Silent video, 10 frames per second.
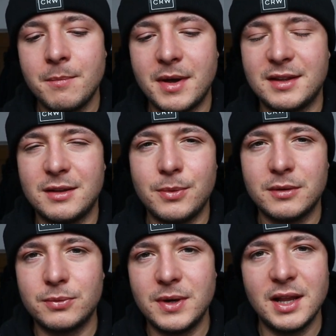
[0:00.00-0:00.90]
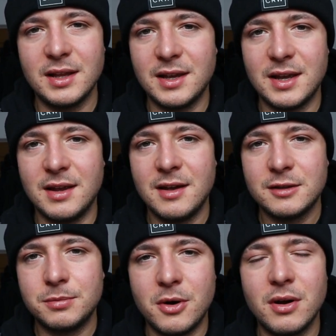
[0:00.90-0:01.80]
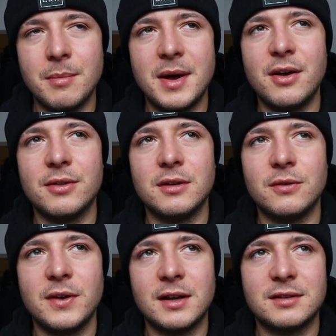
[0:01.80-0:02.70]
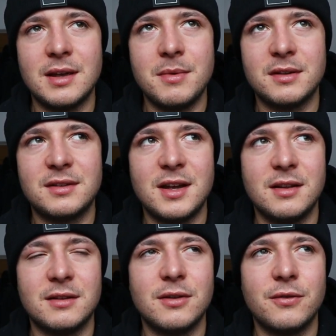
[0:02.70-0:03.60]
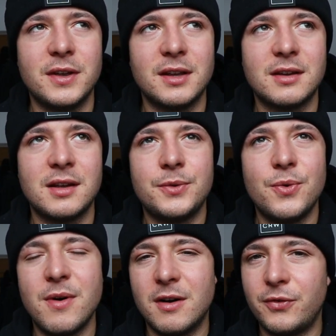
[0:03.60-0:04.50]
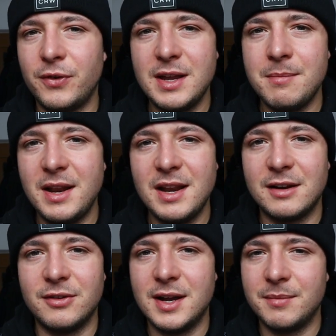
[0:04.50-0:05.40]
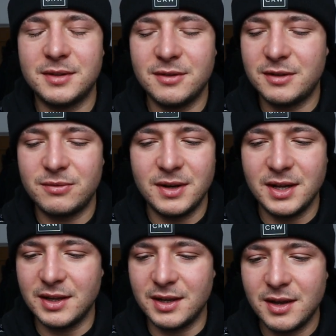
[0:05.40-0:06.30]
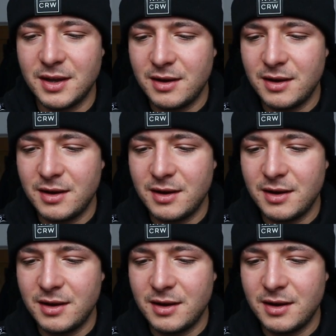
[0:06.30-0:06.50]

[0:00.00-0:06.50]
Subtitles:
but it was really a small amount of exemestane, so I think 2 or 3 milligrams, so it's really